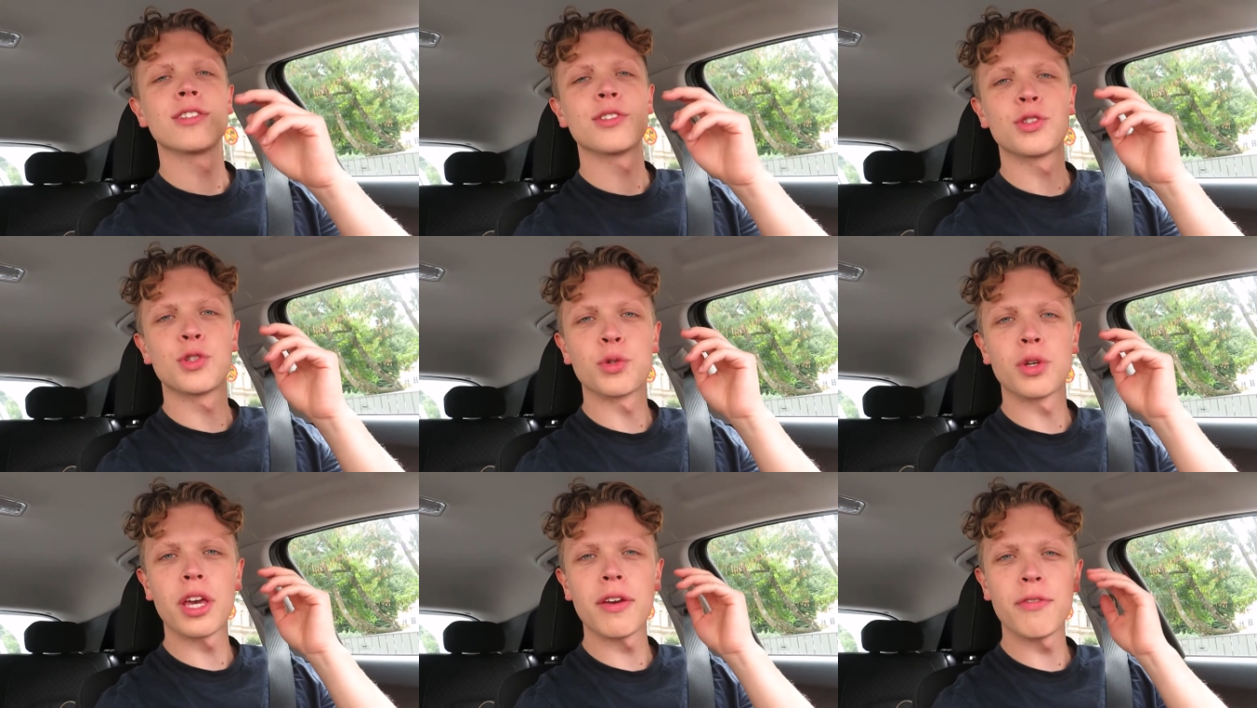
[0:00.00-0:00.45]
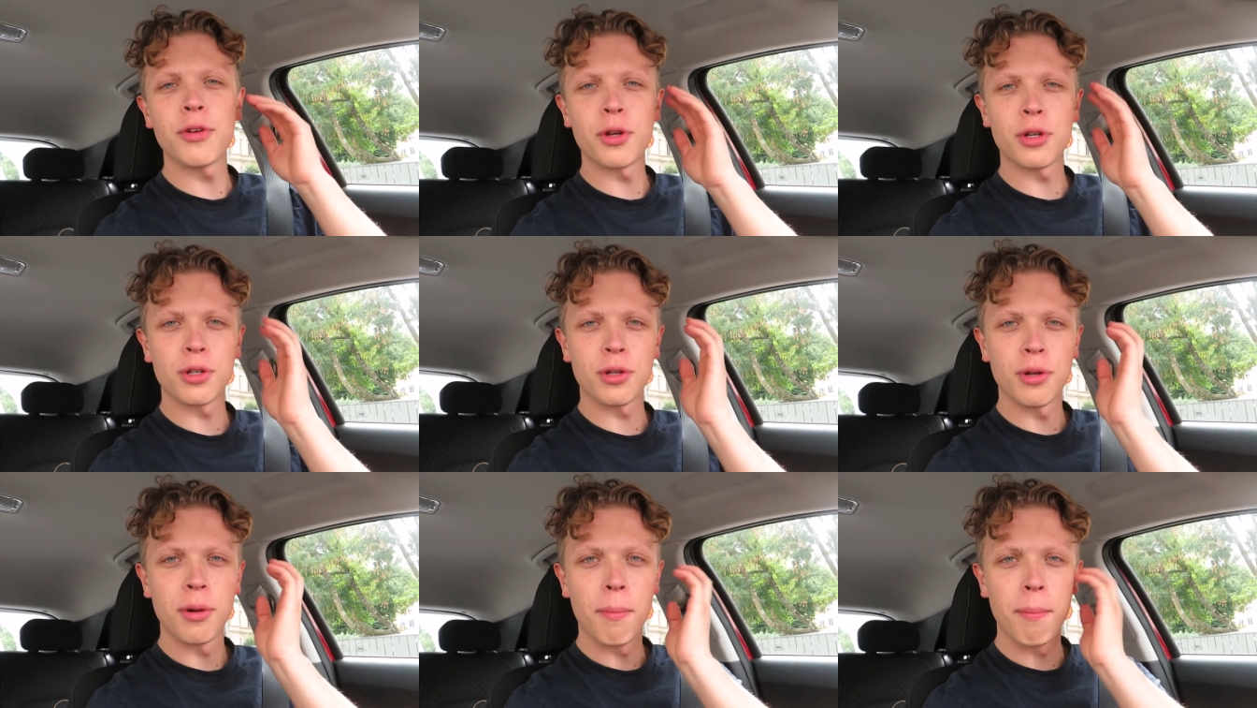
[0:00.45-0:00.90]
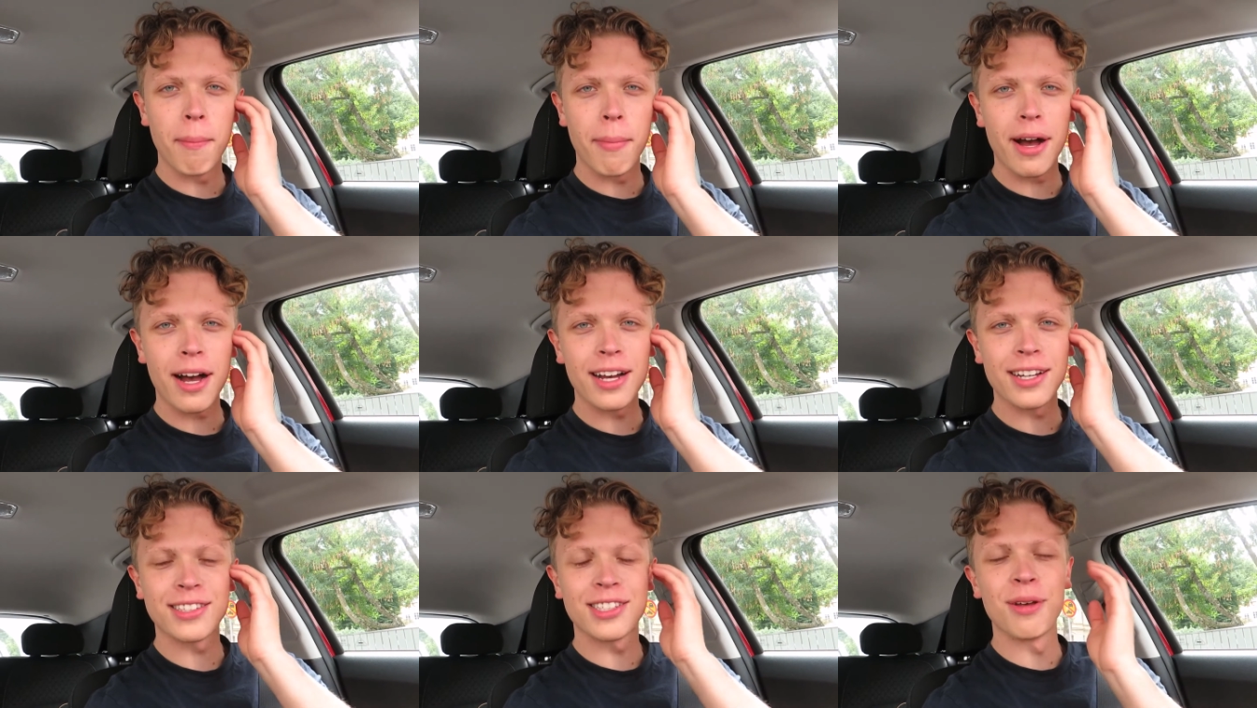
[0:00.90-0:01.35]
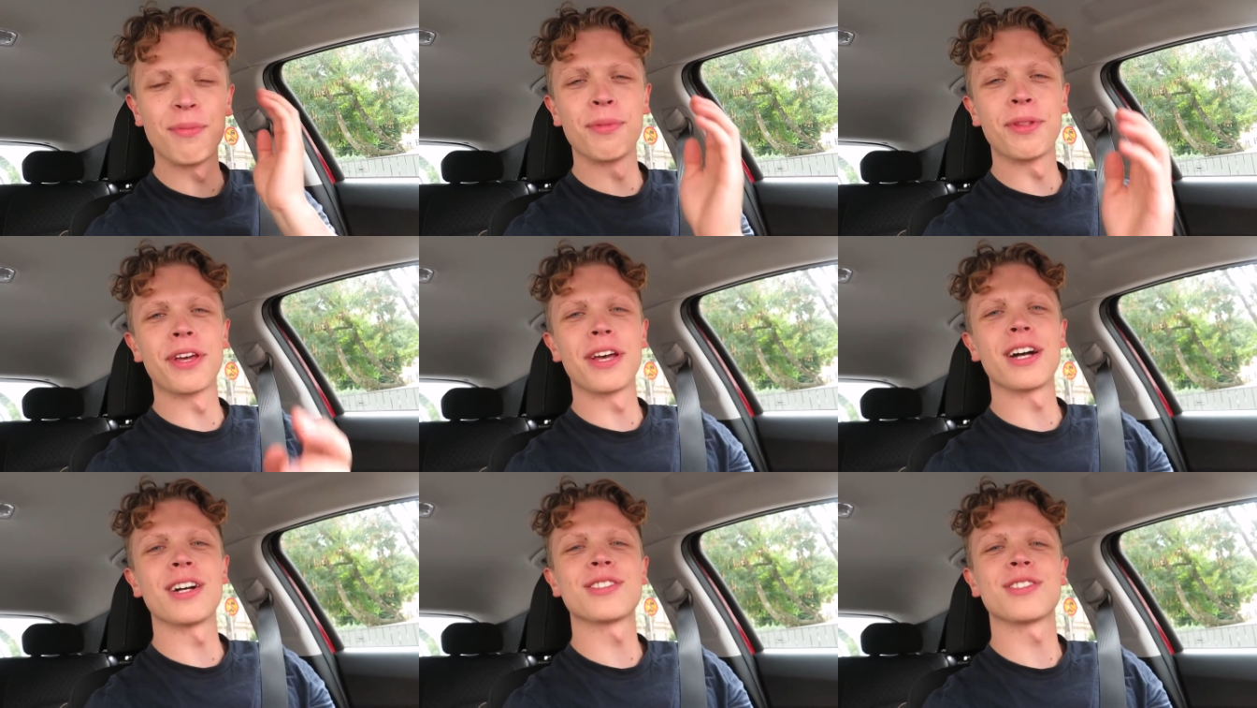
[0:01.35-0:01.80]
to give your mind
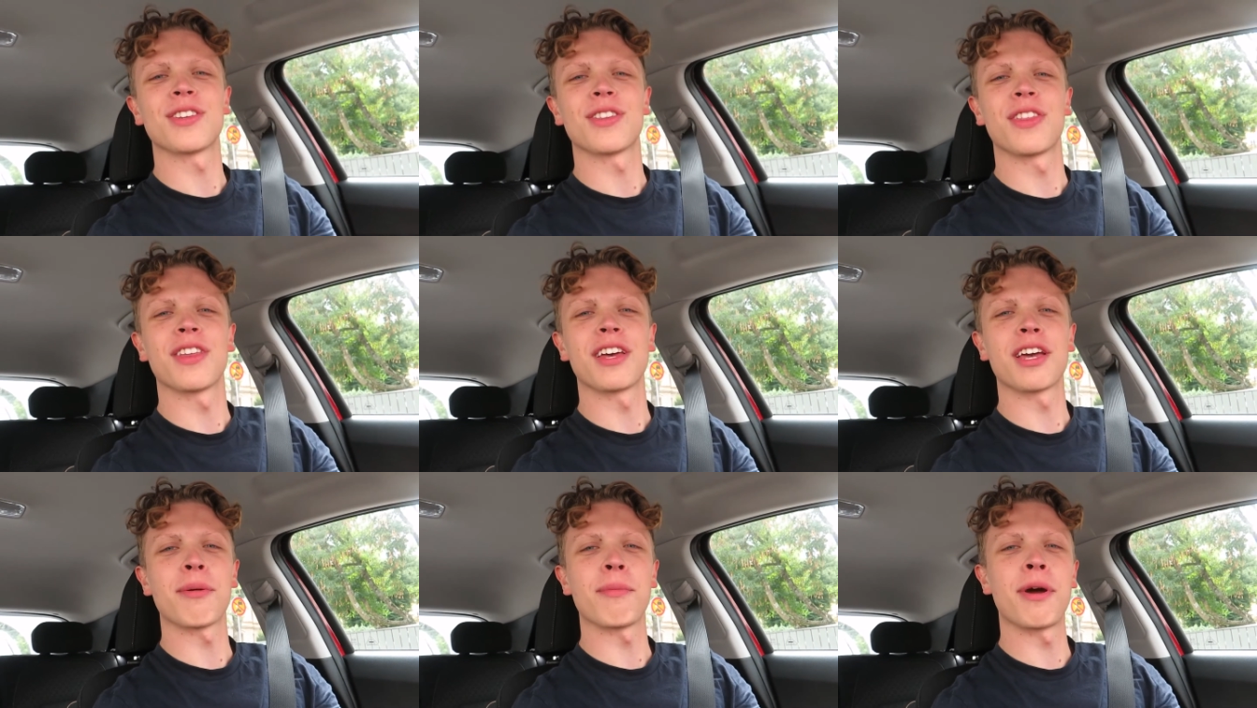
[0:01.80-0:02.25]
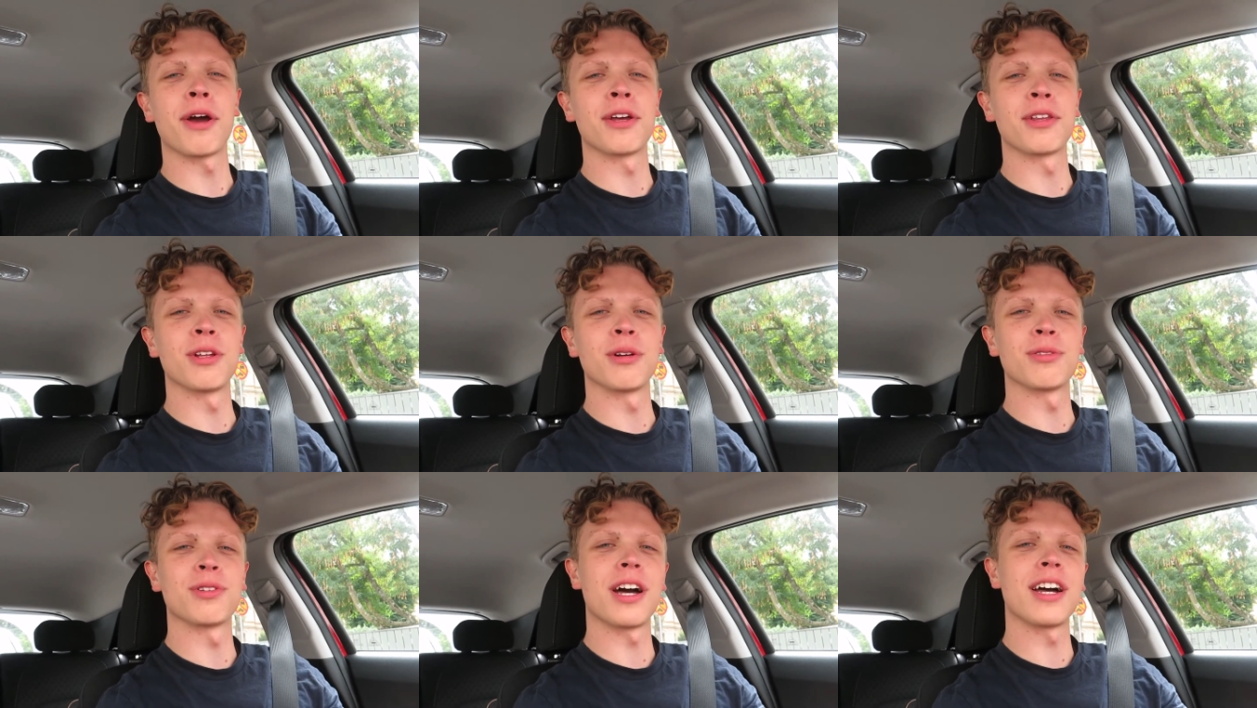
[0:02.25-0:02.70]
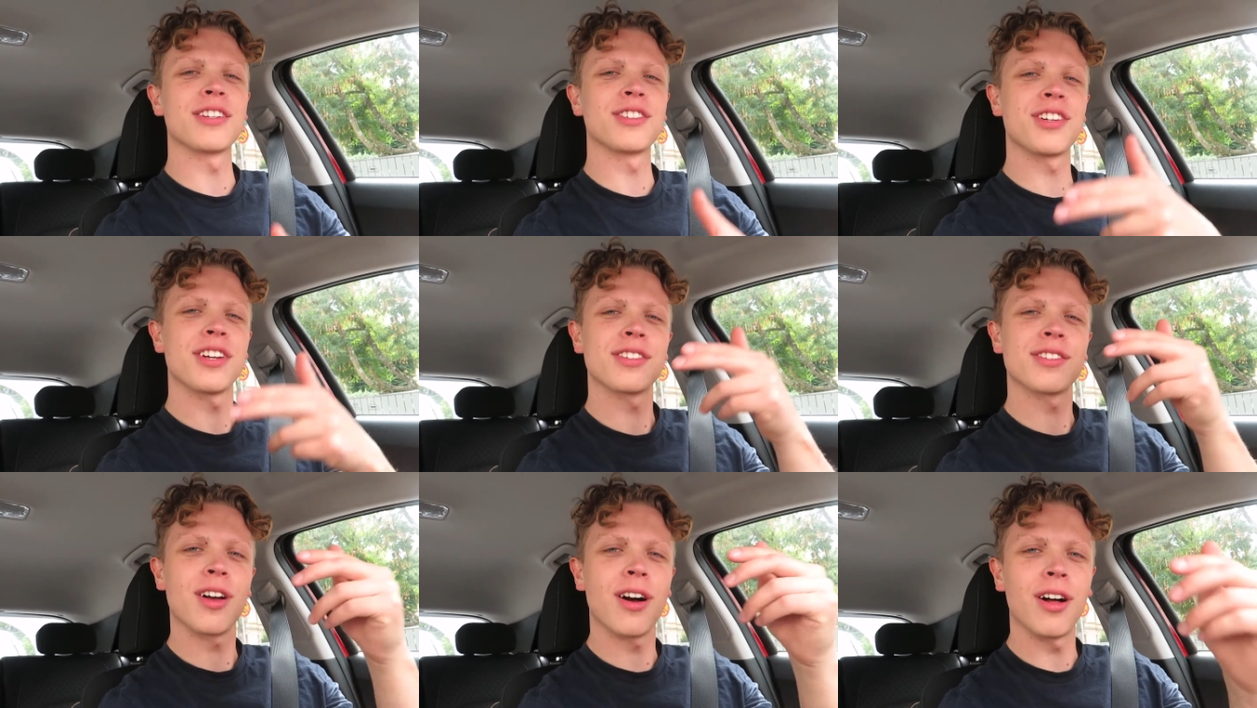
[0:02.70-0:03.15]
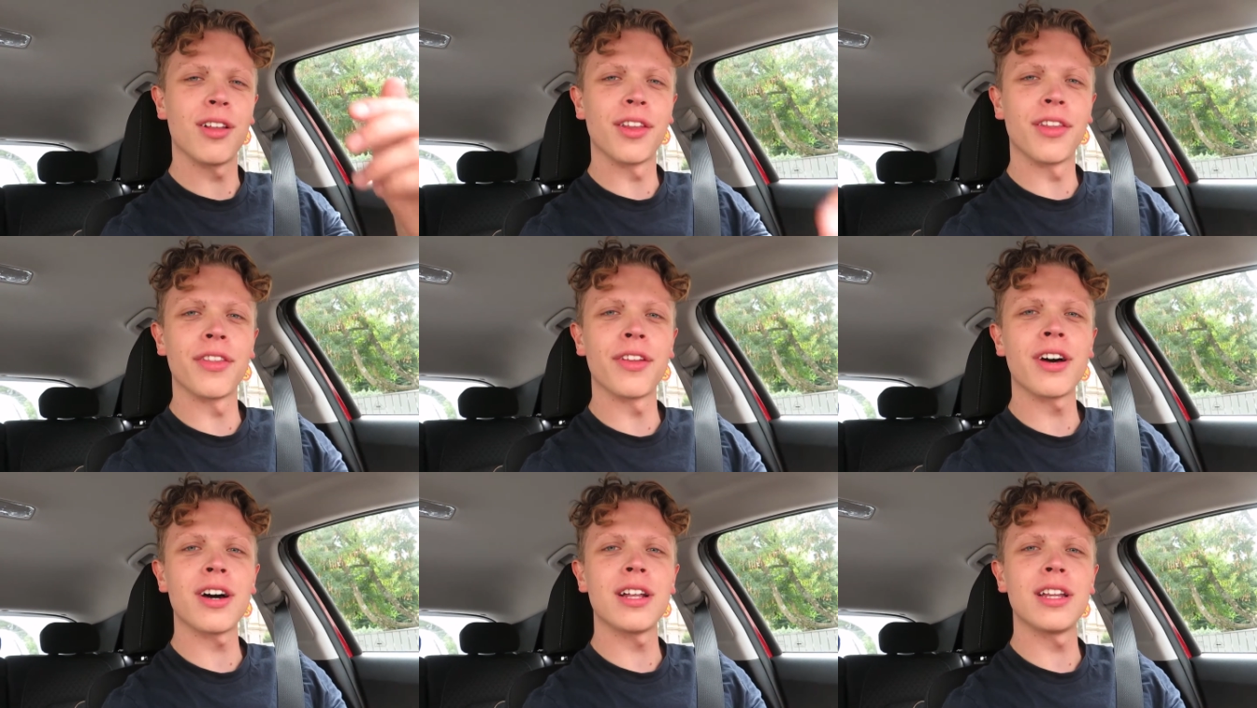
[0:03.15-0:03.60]
something else to think about, digest all the
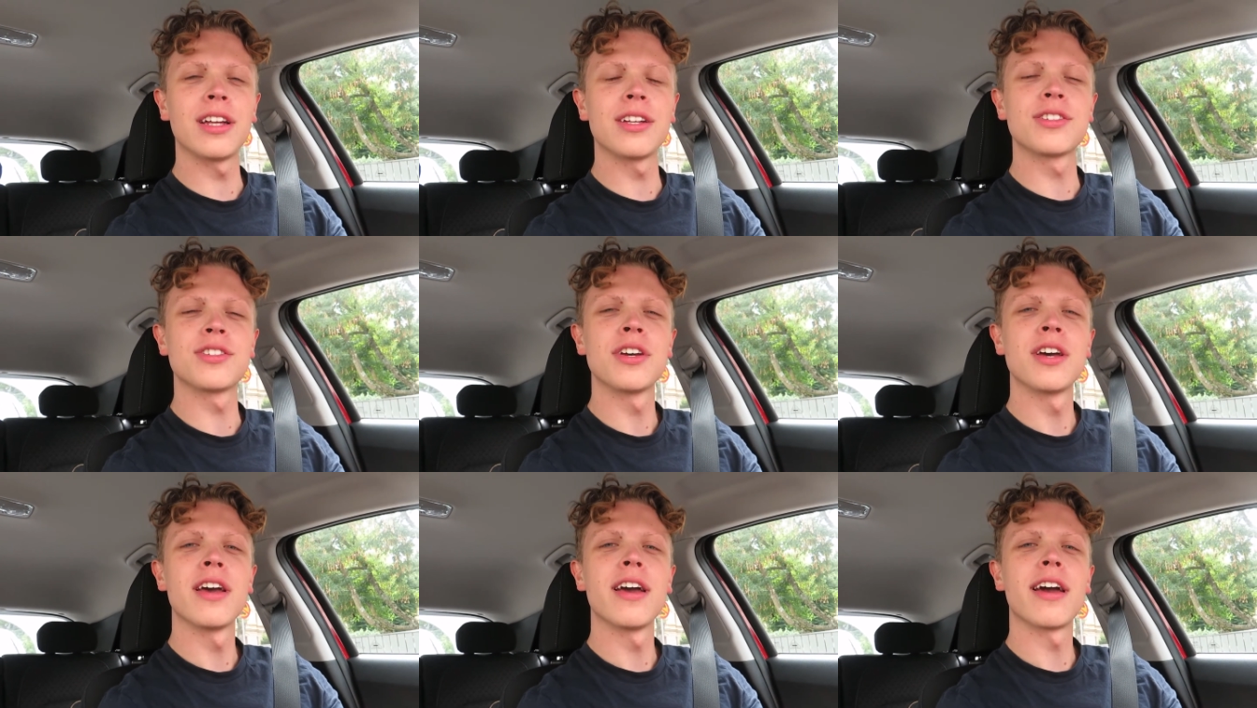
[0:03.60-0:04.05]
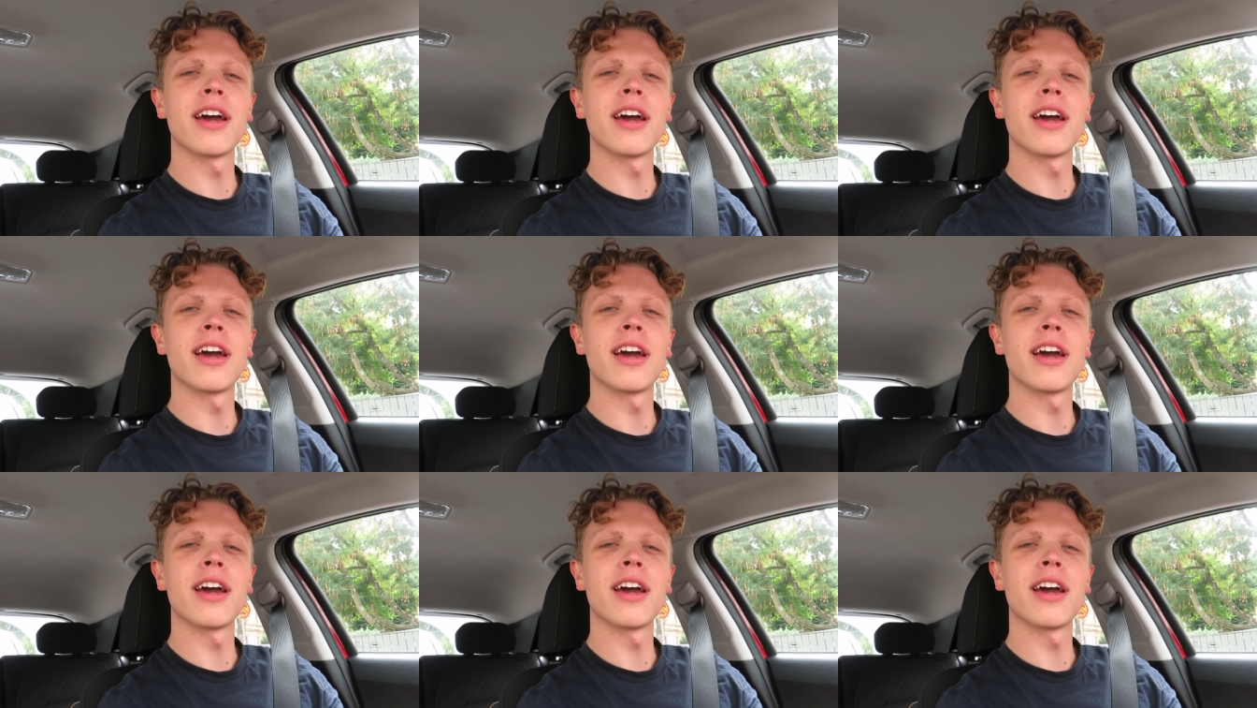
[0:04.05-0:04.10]
knowledge.